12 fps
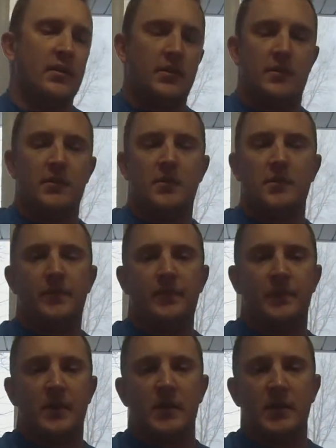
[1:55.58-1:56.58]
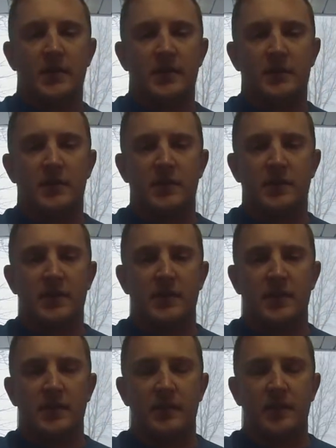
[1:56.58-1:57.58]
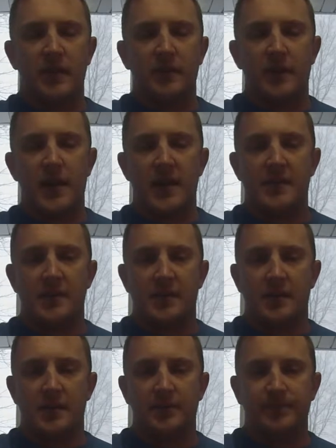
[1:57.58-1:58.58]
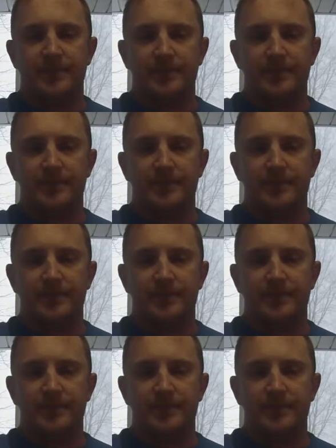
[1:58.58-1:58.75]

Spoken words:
So just to give you guys a